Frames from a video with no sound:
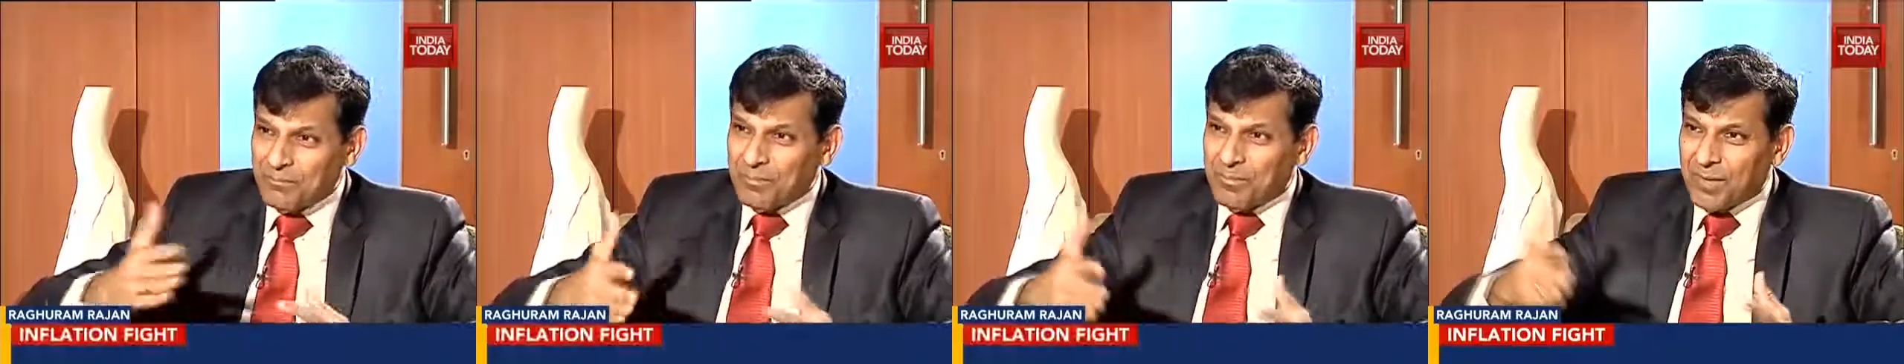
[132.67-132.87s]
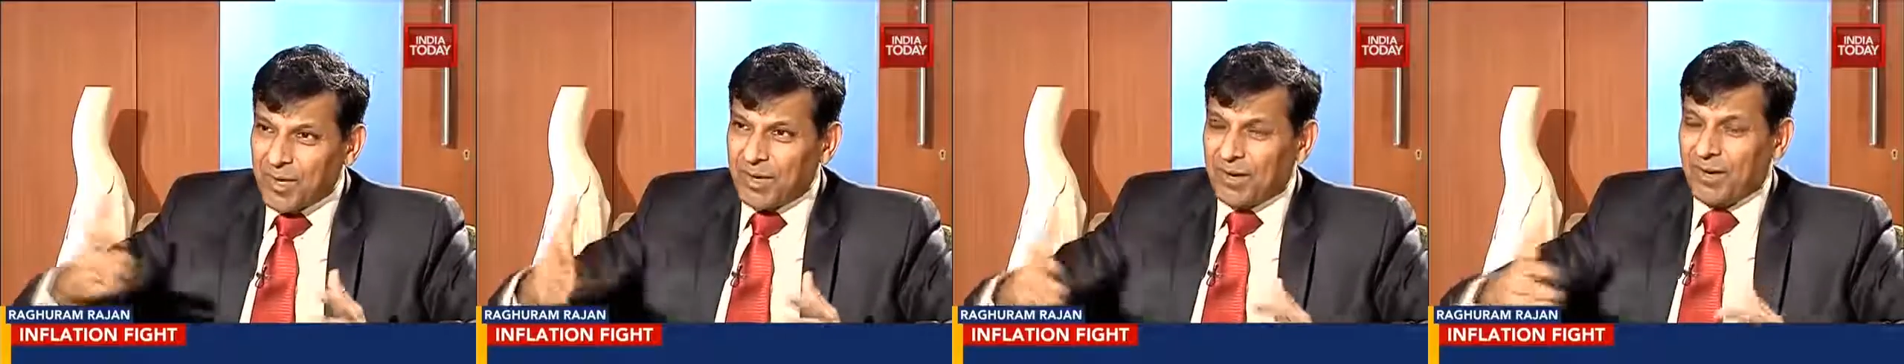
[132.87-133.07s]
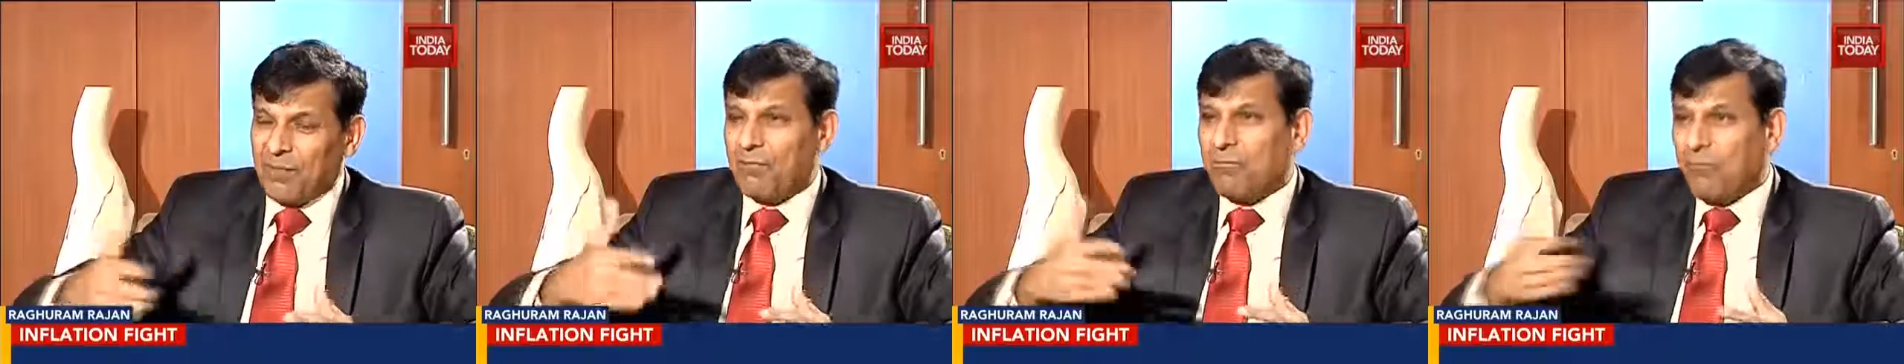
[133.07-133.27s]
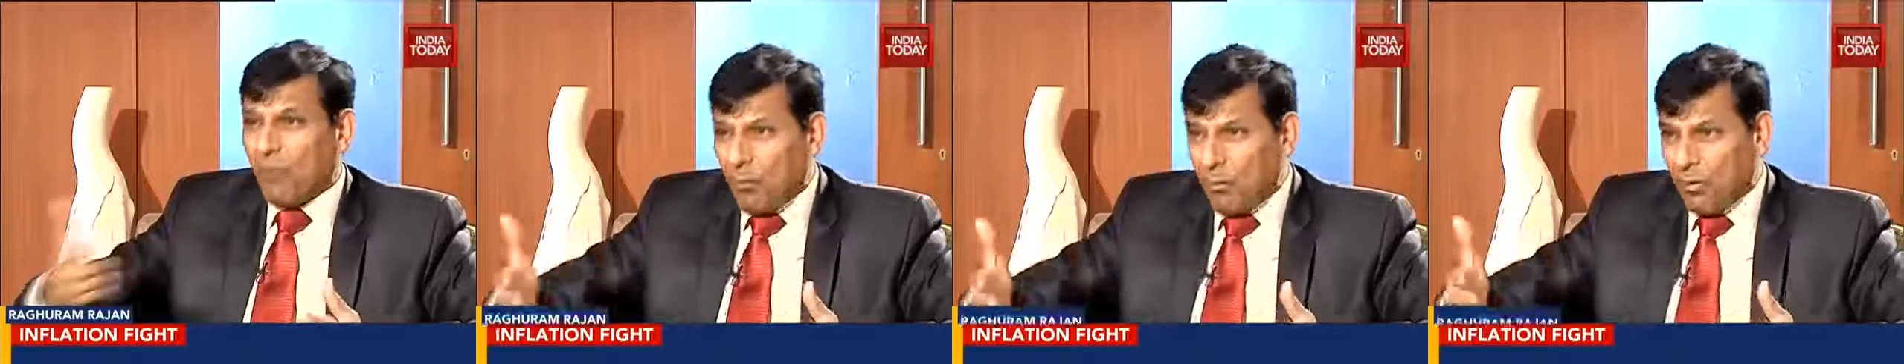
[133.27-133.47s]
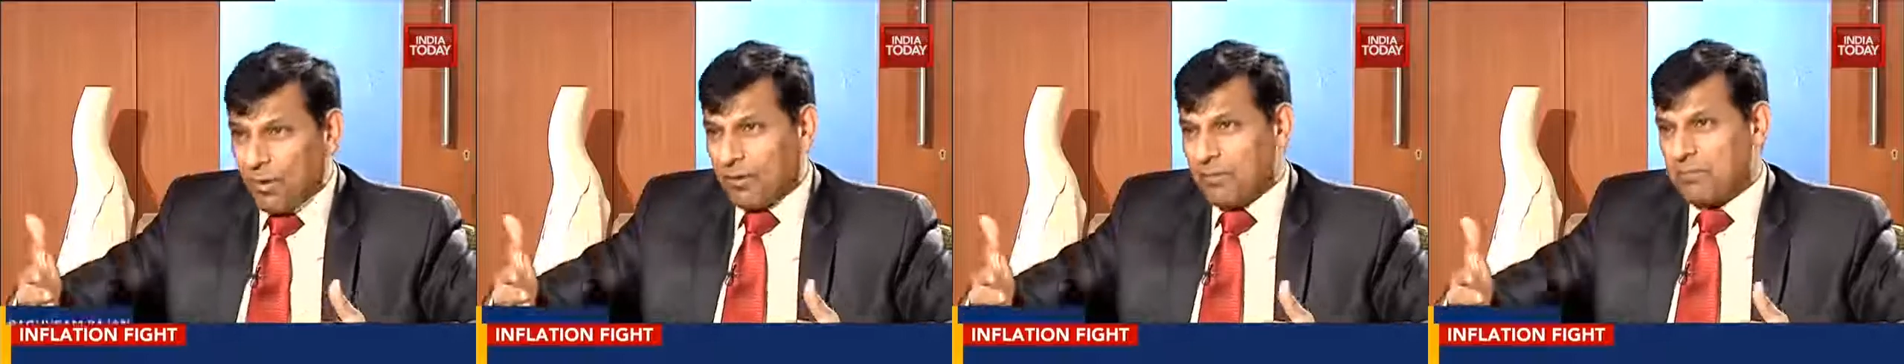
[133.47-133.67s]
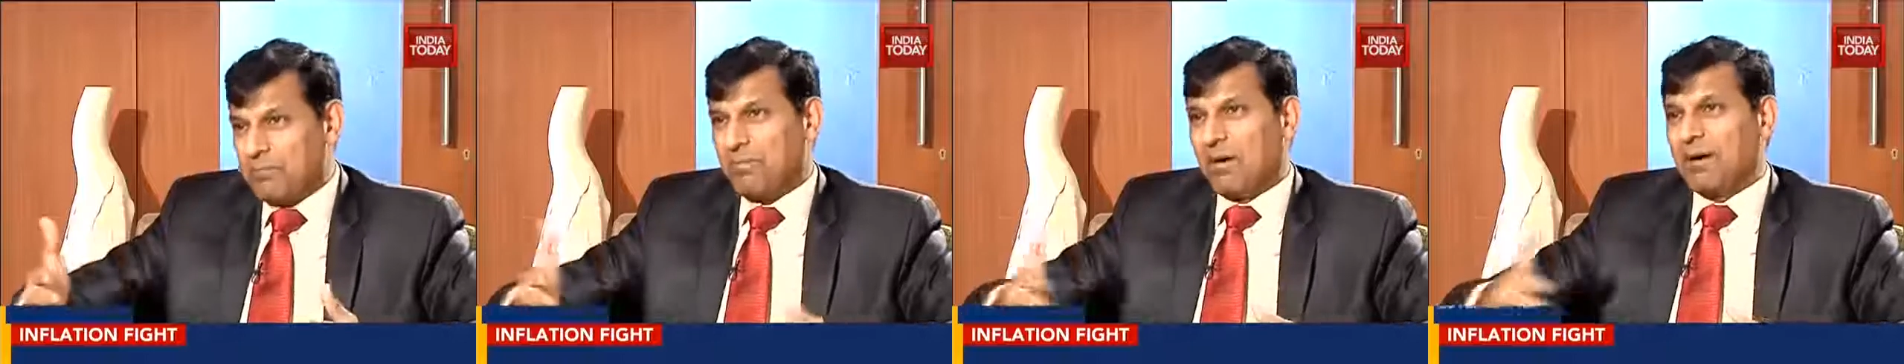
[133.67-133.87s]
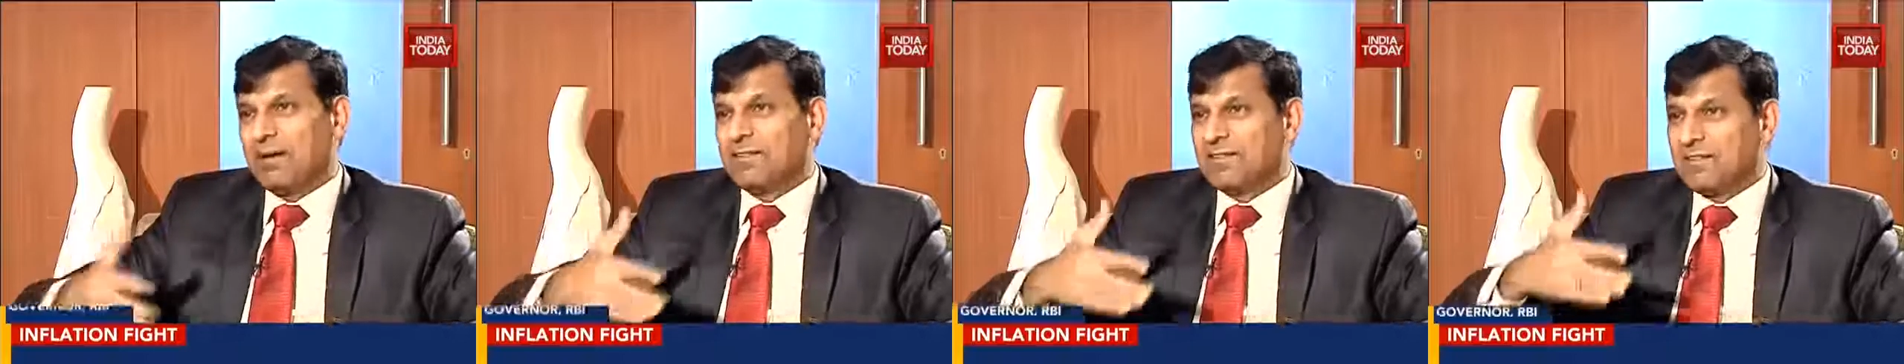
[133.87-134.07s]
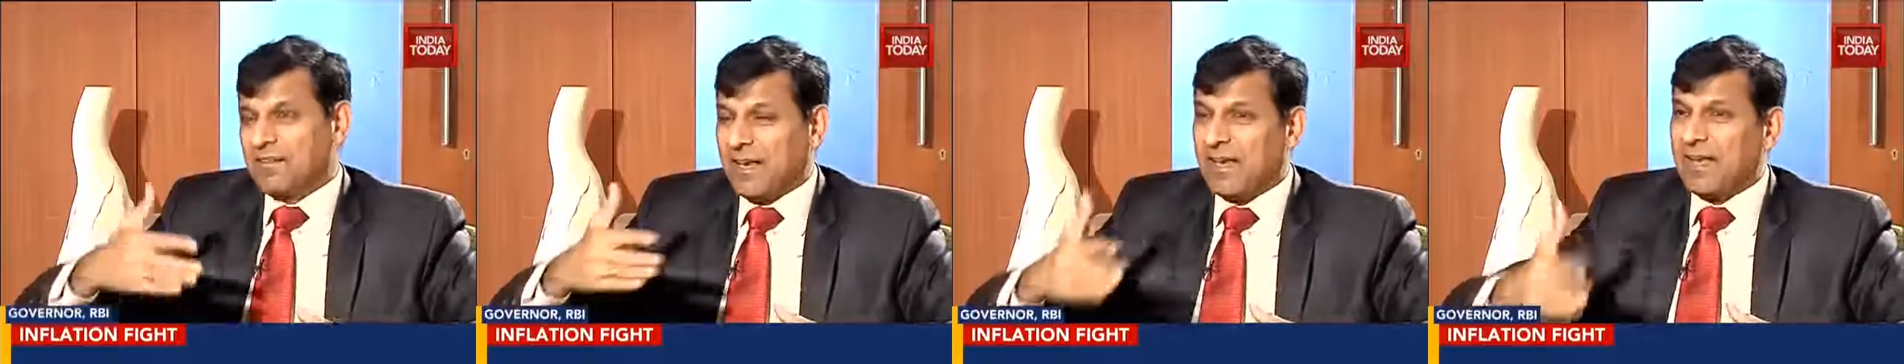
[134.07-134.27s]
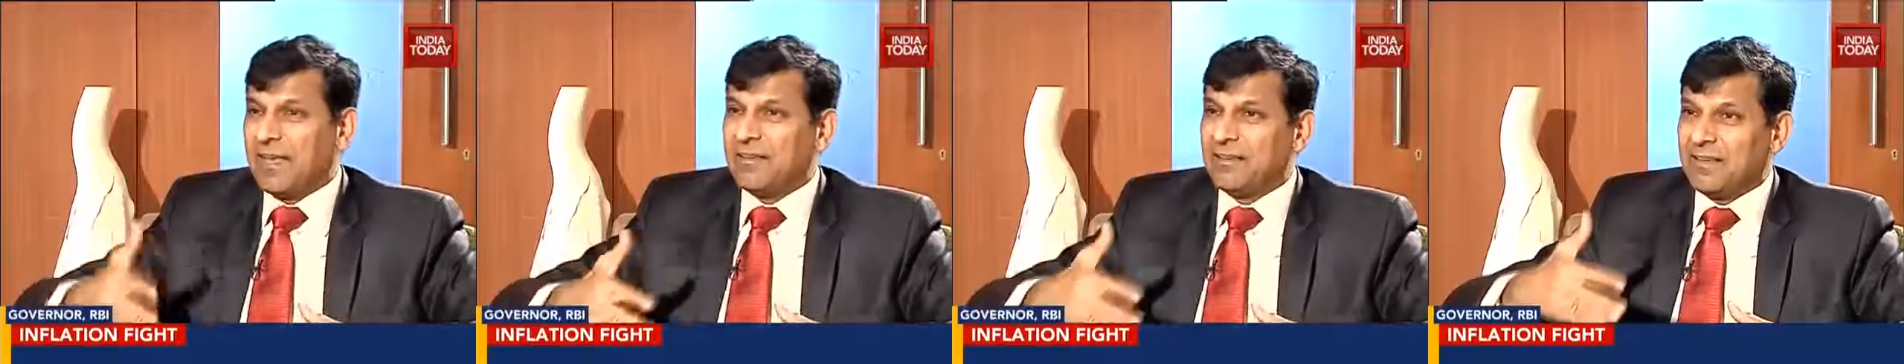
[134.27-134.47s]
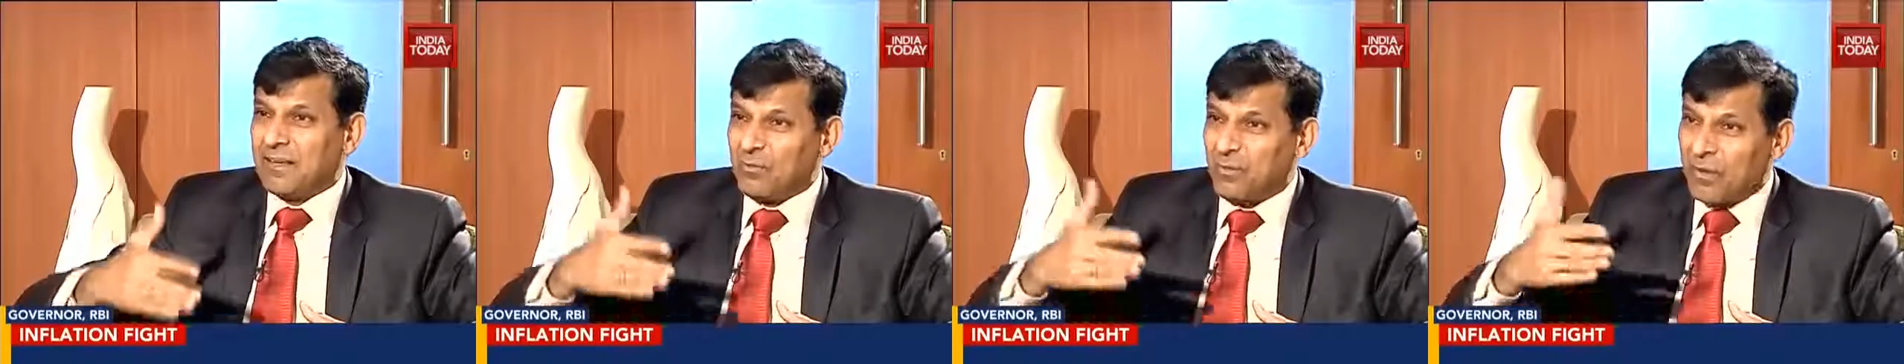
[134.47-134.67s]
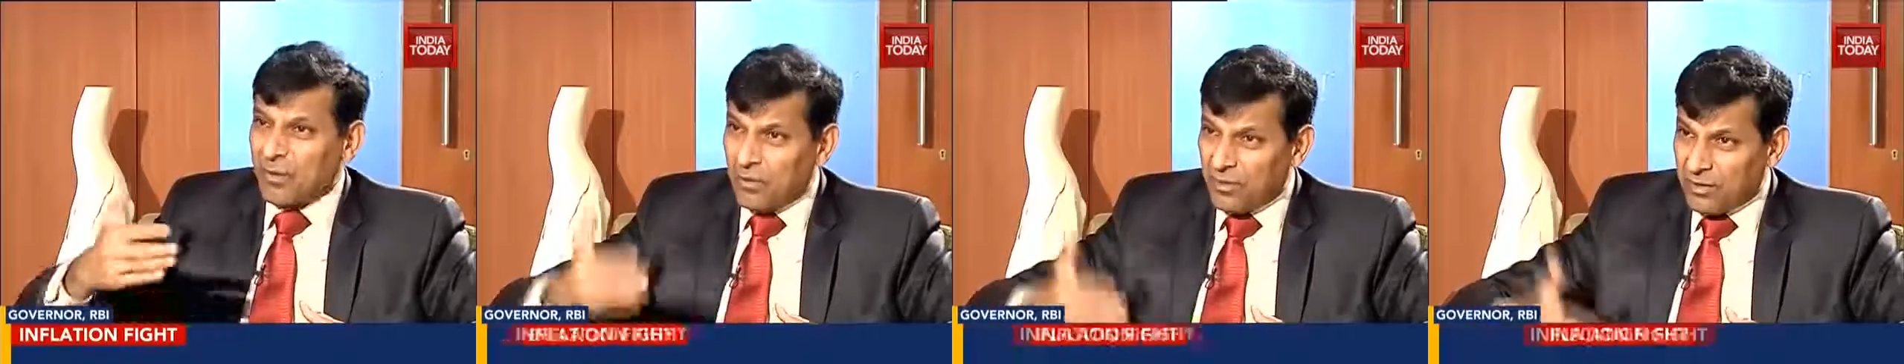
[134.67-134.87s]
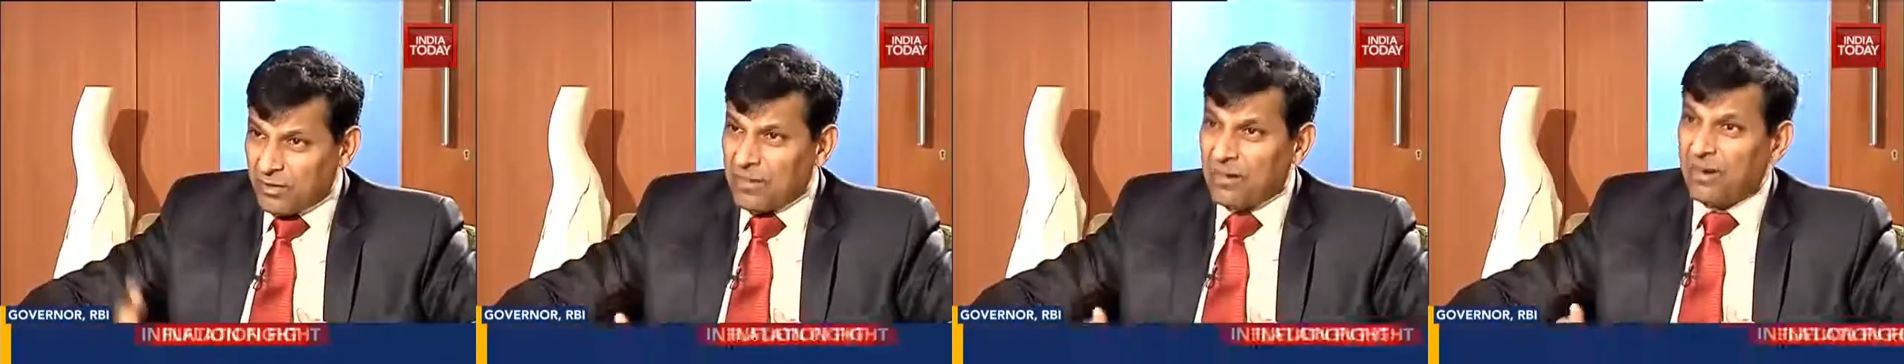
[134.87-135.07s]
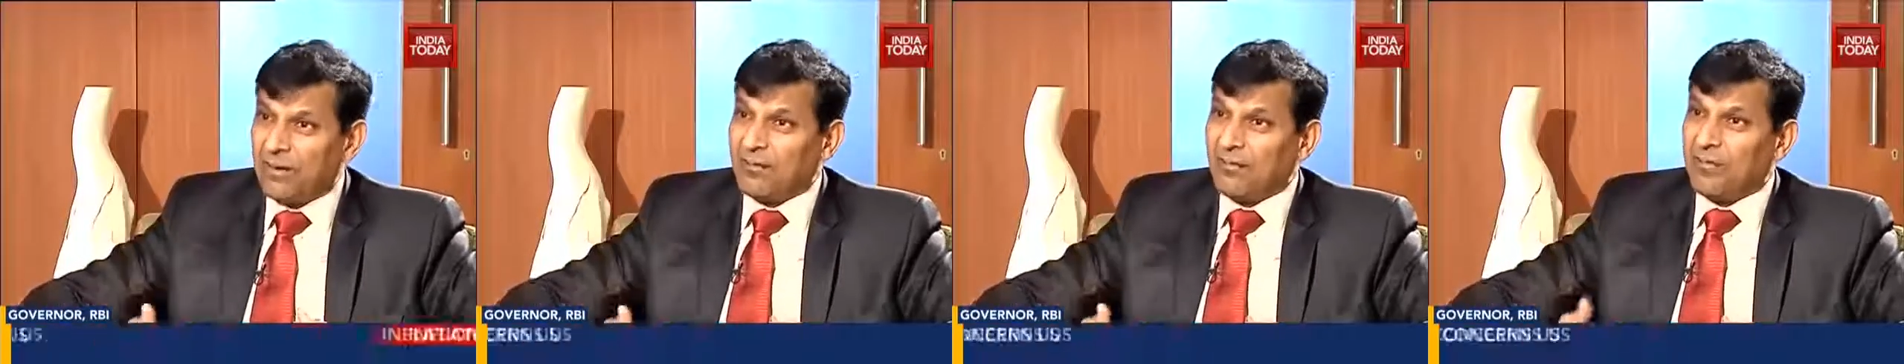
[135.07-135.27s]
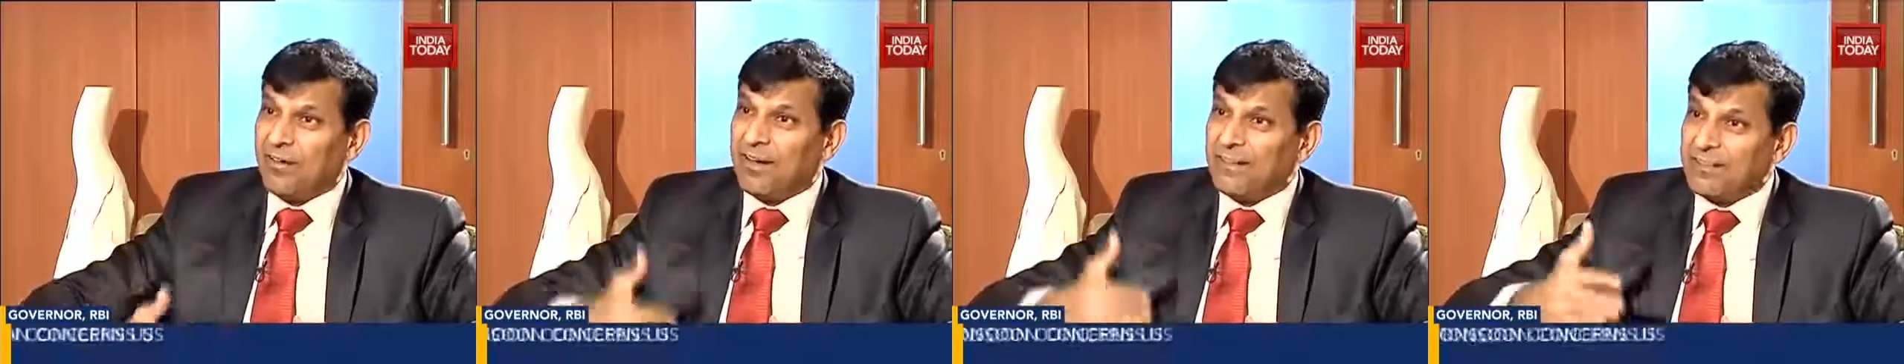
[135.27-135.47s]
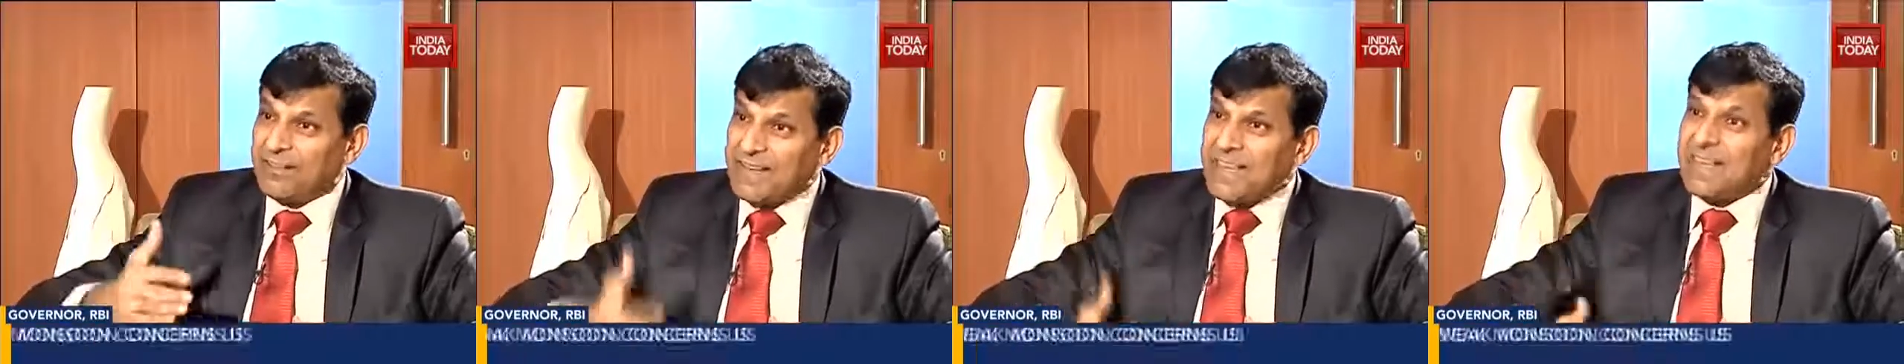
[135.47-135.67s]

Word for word: uh, forward by saying that we're going to cut rates